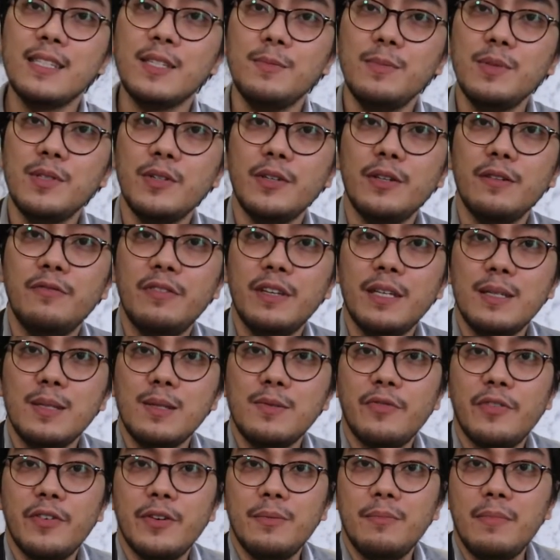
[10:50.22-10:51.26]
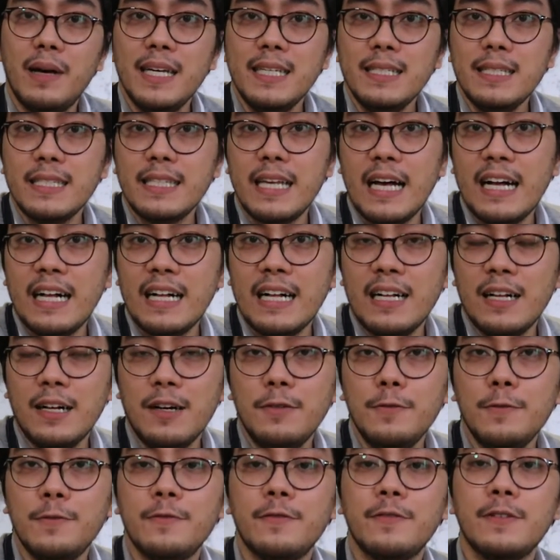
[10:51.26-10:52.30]
some servings for
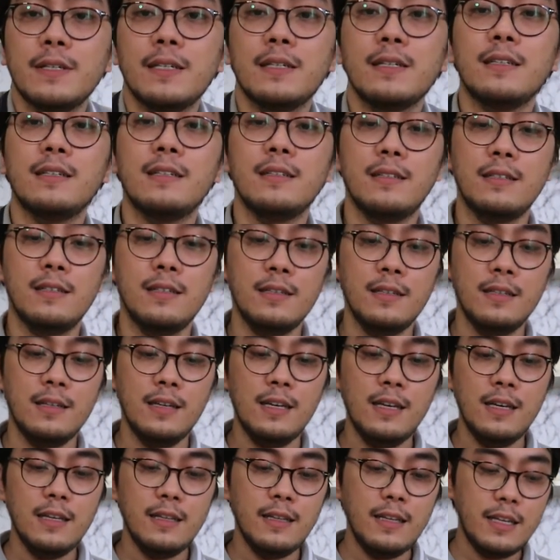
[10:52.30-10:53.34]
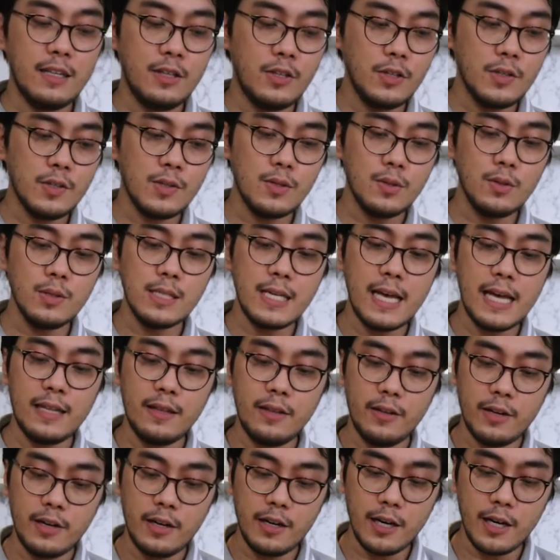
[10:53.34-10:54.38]
myself. They look so
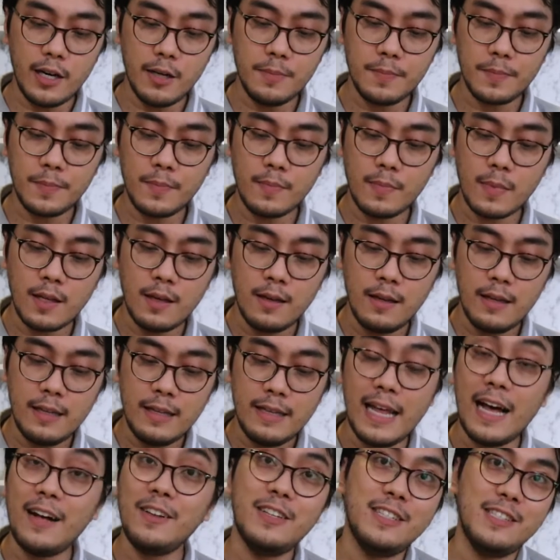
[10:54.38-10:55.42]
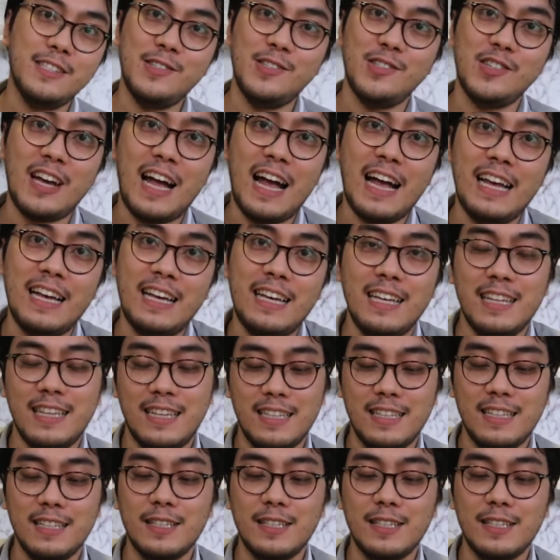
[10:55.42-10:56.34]
tender. Now let's try it.